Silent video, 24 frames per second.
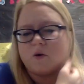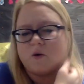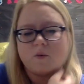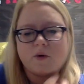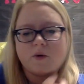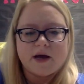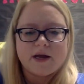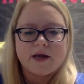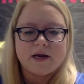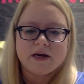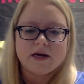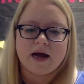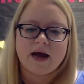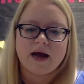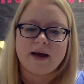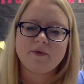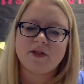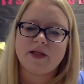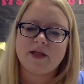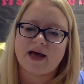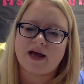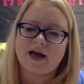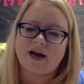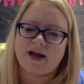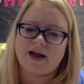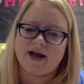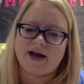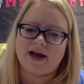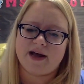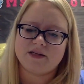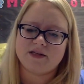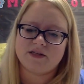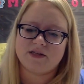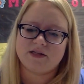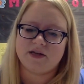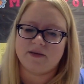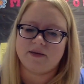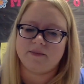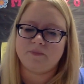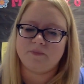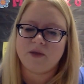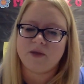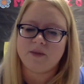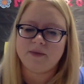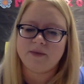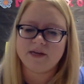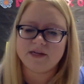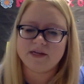what? I'm glad I asked him,
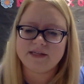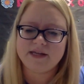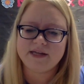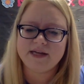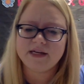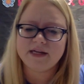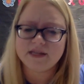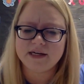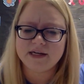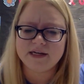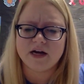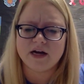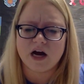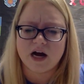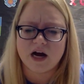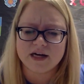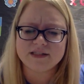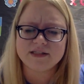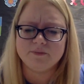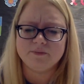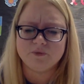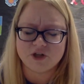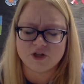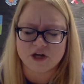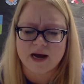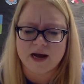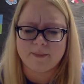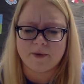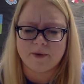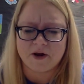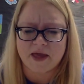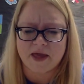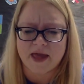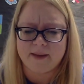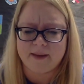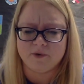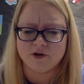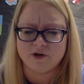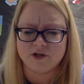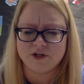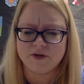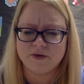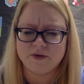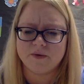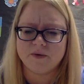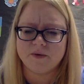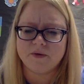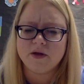because he did an awesome job on camera
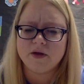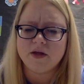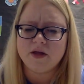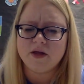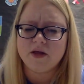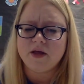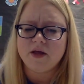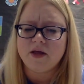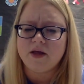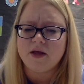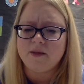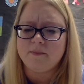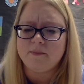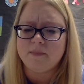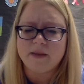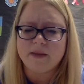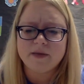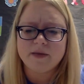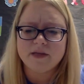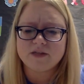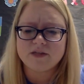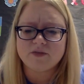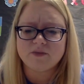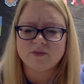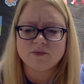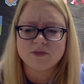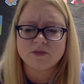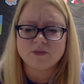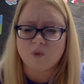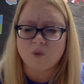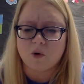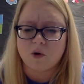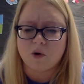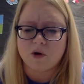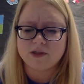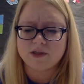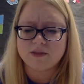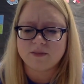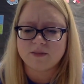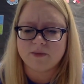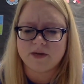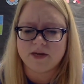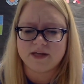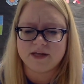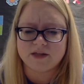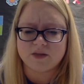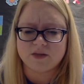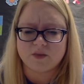too. Maybe it's from sports, but
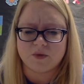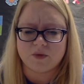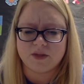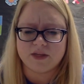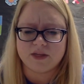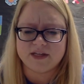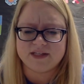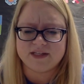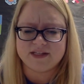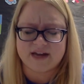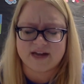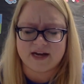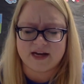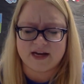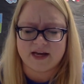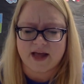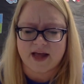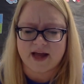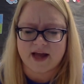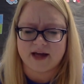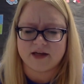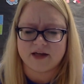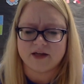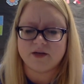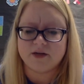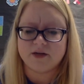he has a really steady hand,